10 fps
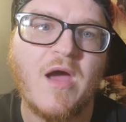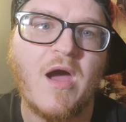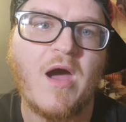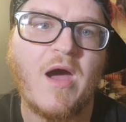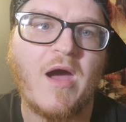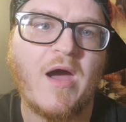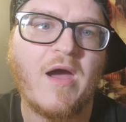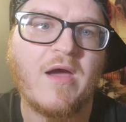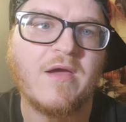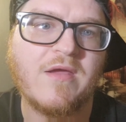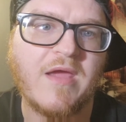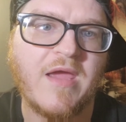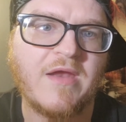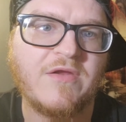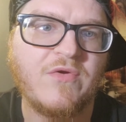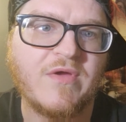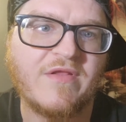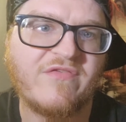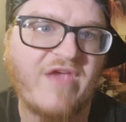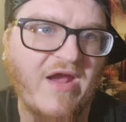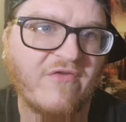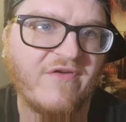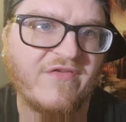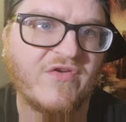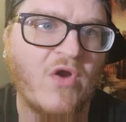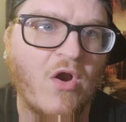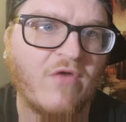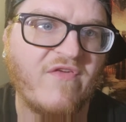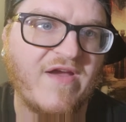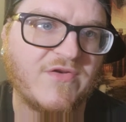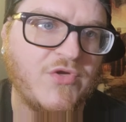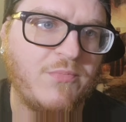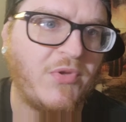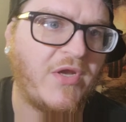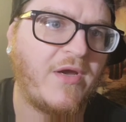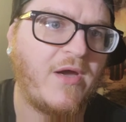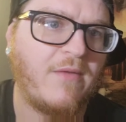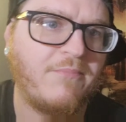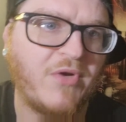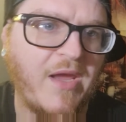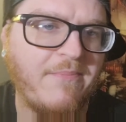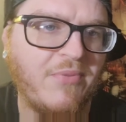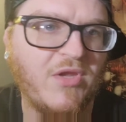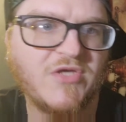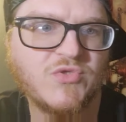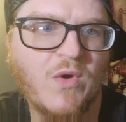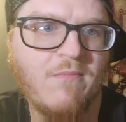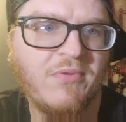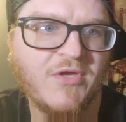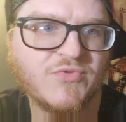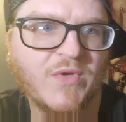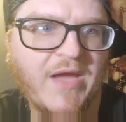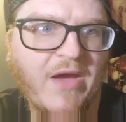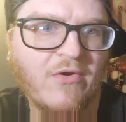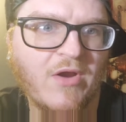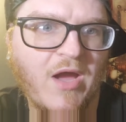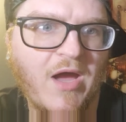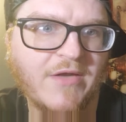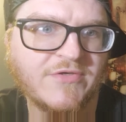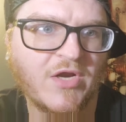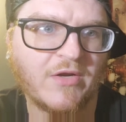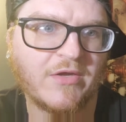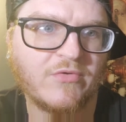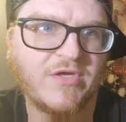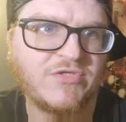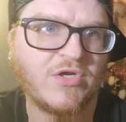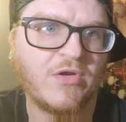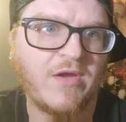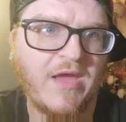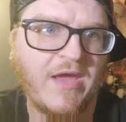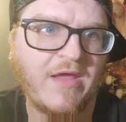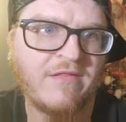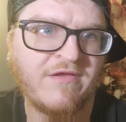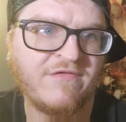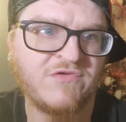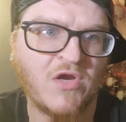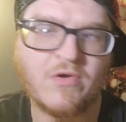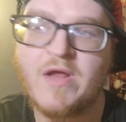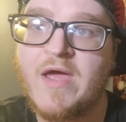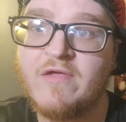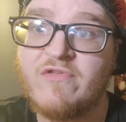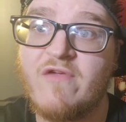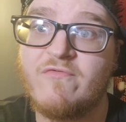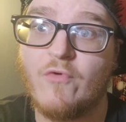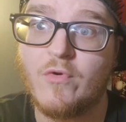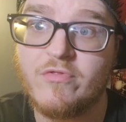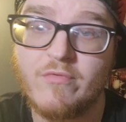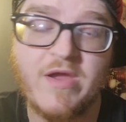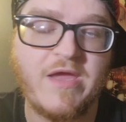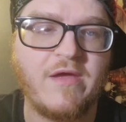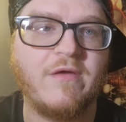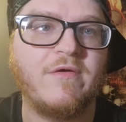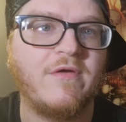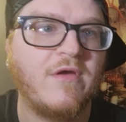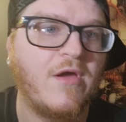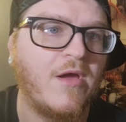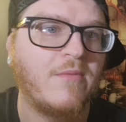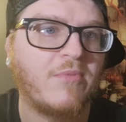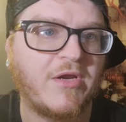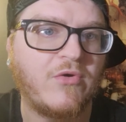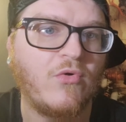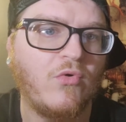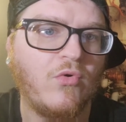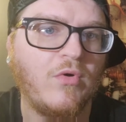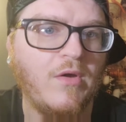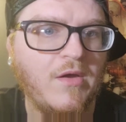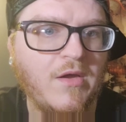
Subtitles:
And you can sacrifice an artifact to put a +1/+1 counter on target creature. And this Juggernaut is a 4/3. Pretty cool.